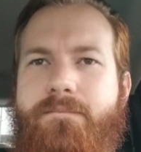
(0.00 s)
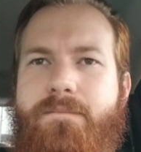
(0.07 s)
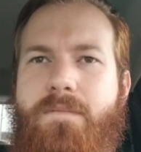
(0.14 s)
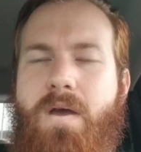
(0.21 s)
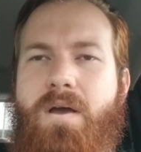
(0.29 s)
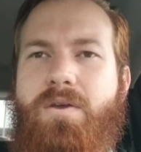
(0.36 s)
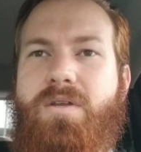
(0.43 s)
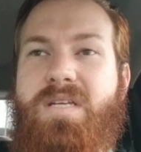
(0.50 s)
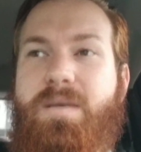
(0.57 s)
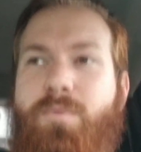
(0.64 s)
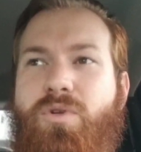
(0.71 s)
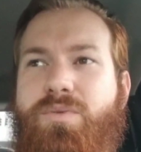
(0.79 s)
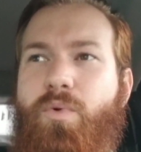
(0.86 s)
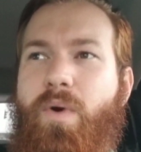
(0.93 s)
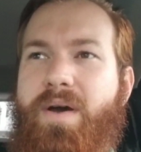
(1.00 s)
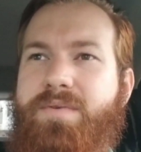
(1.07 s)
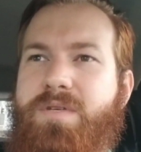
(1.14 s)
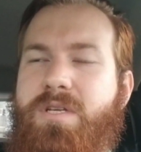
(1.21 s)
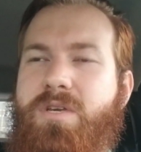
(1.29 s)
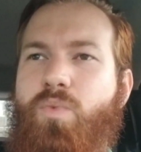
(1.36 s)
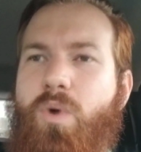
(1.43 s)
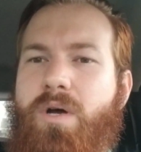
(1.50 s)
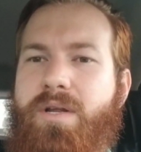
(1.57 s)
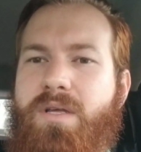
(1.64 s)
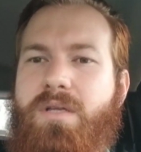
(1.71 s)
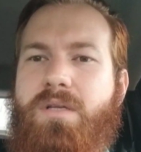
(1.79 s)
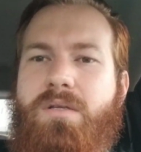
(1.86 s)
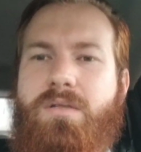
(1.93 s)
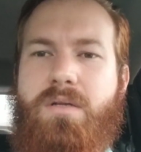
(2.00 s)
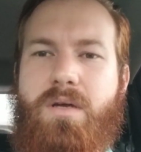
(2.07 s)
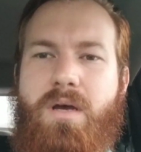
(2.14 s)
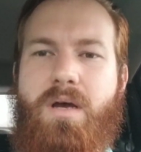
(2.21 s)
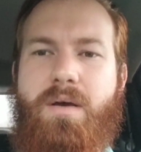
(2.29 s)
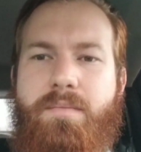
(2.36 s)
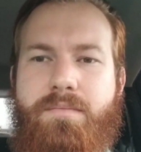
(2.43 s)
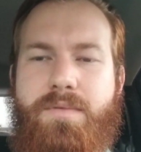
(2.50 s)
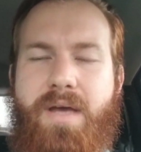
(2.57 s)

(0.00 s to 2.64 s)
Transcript: uh, you could take multiple wives, and he wanted um,